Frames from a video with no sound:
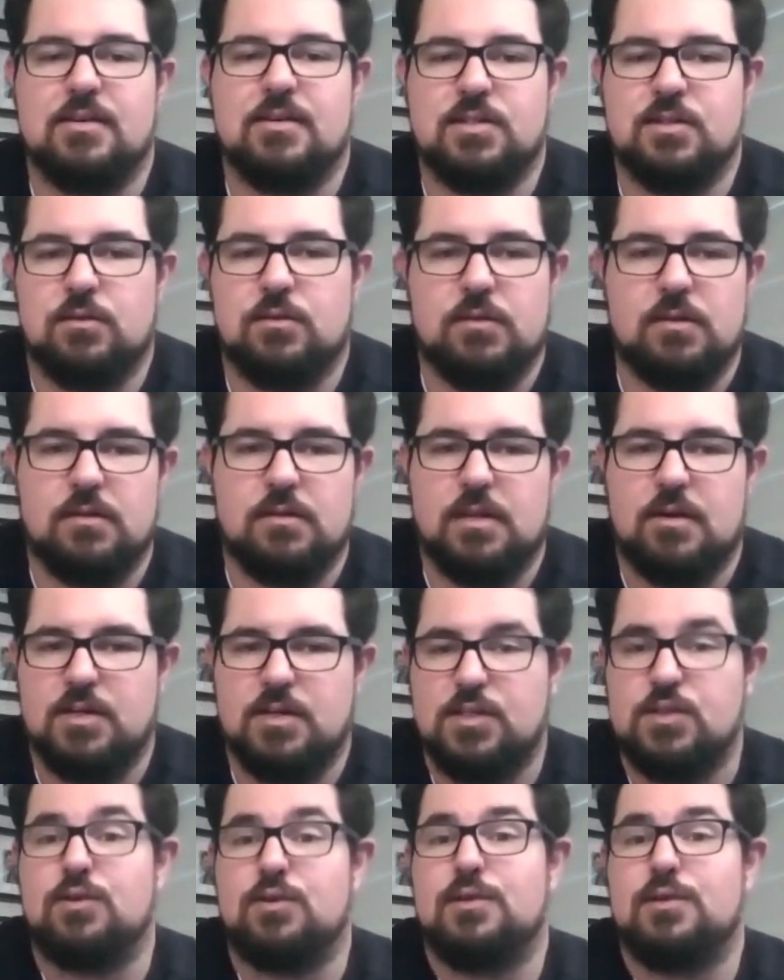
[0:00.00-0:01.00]
It's not that there are
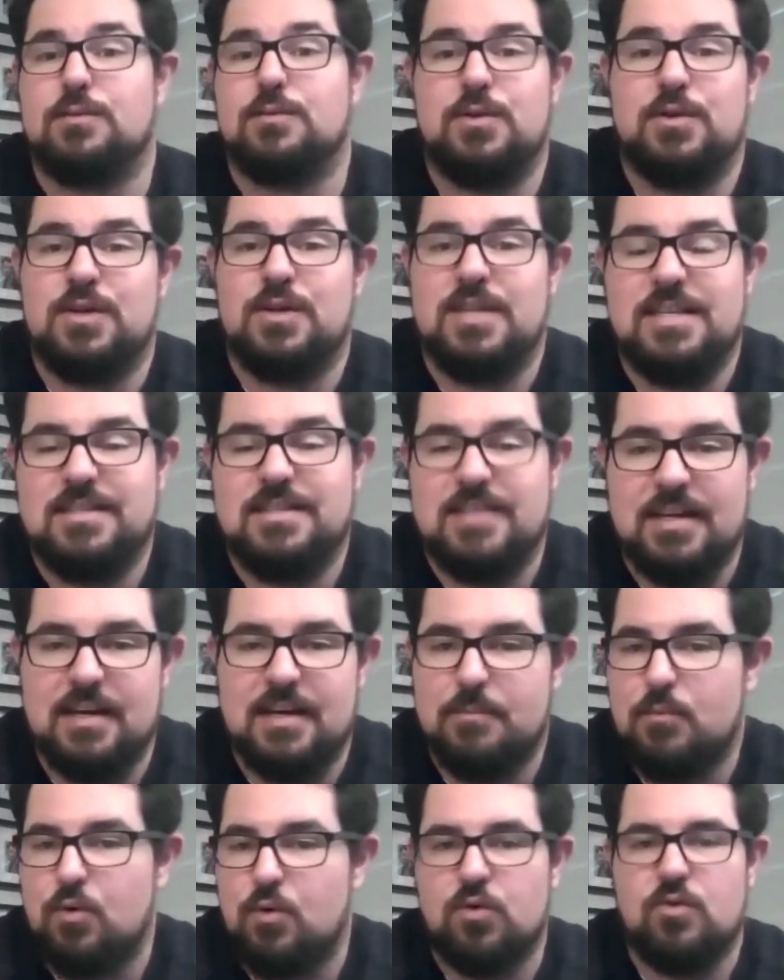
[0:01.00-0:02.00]
certain communities that
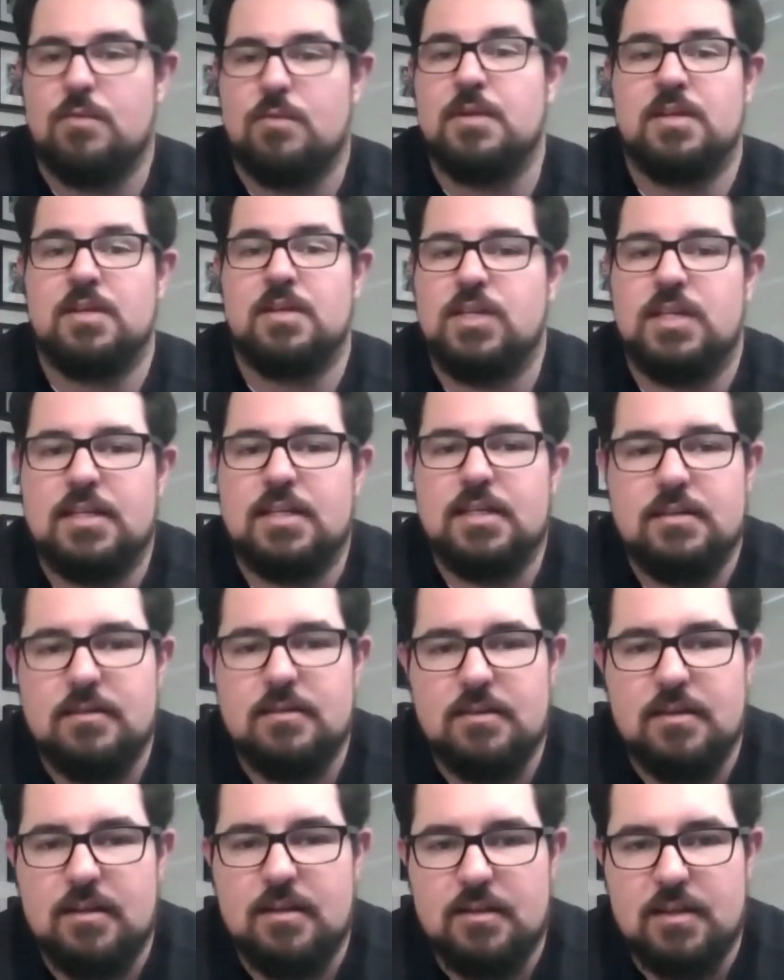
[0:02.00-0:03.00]
are more criminogenic
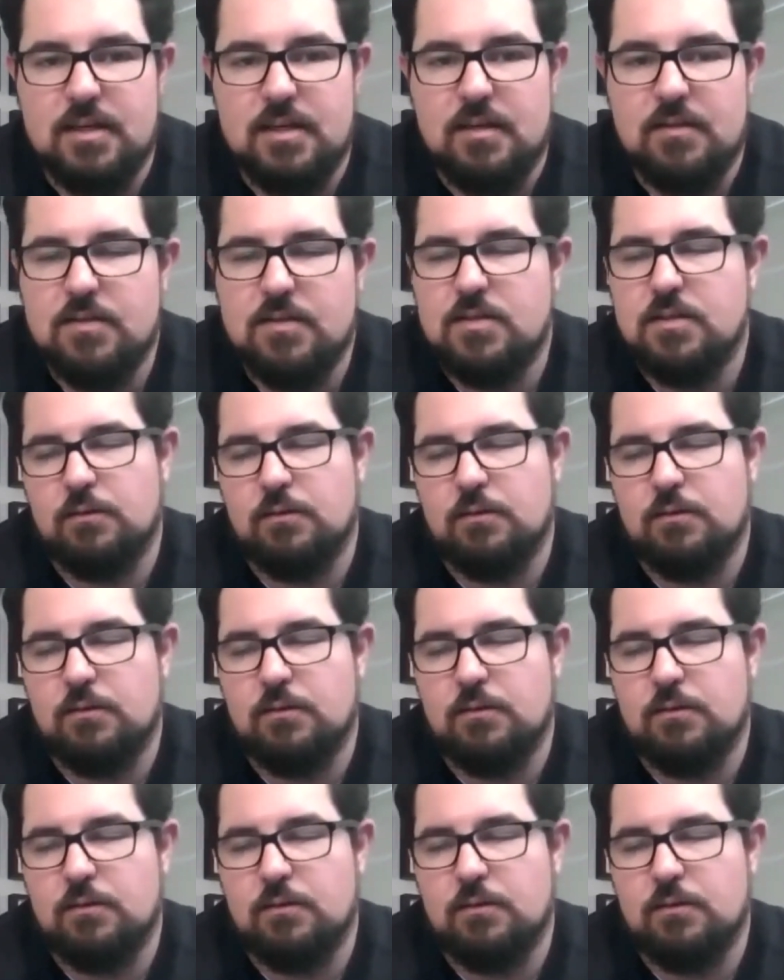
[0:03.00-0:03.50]
than others.